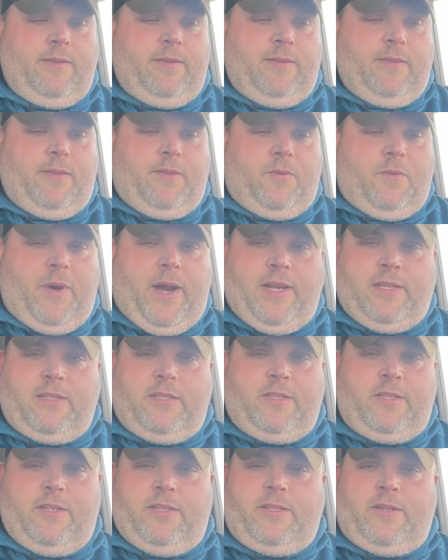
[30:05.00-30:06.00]
the rates
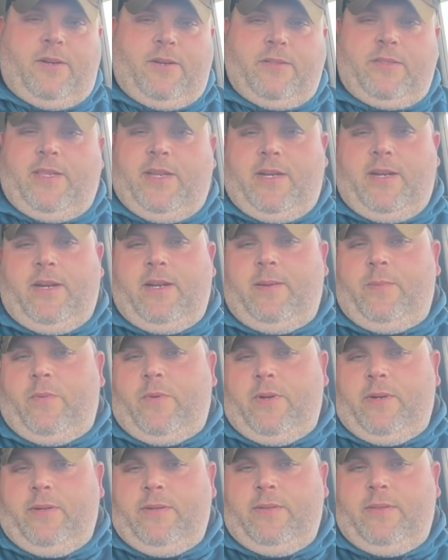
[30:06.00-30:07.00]
just aren't there
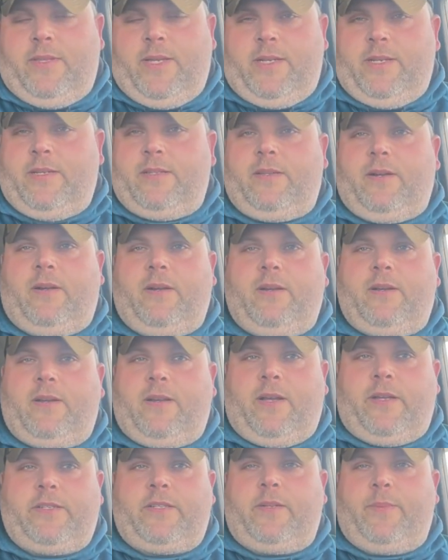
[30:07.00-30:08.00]
anymore. They just aren't.
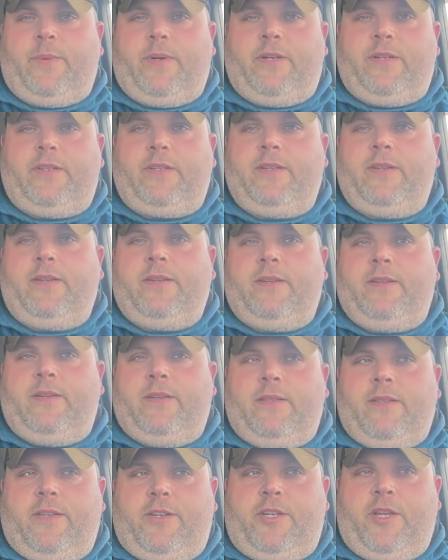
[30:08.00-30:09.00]
Customers,
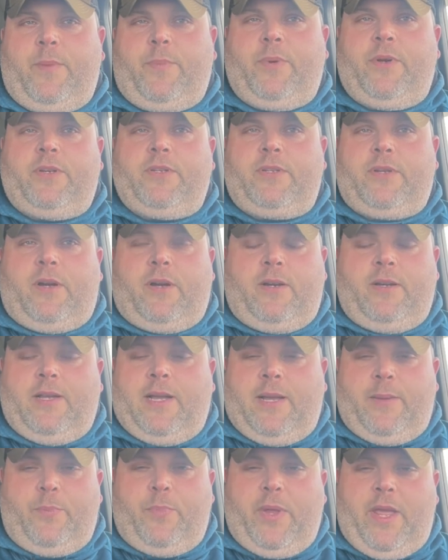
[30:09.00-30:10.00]
the shippers, are
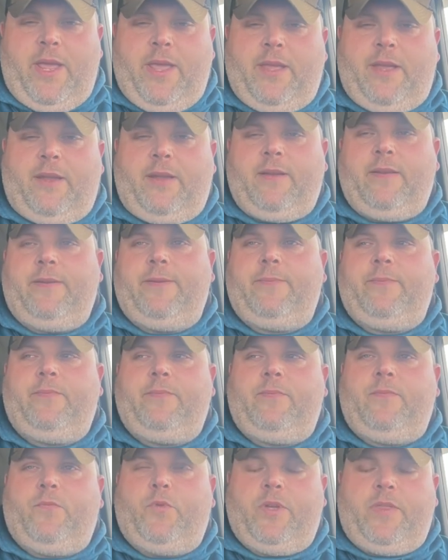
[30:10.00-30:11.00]
not paying
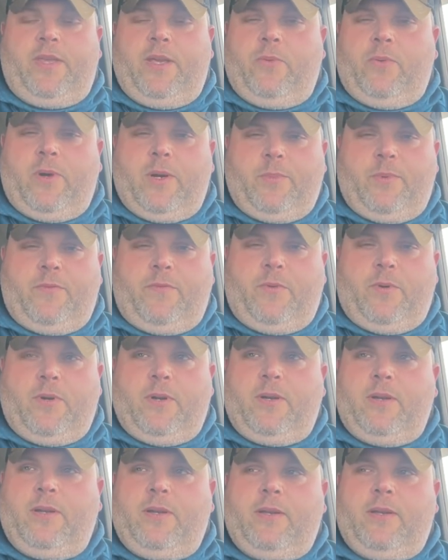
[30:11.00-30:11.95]
what they were before.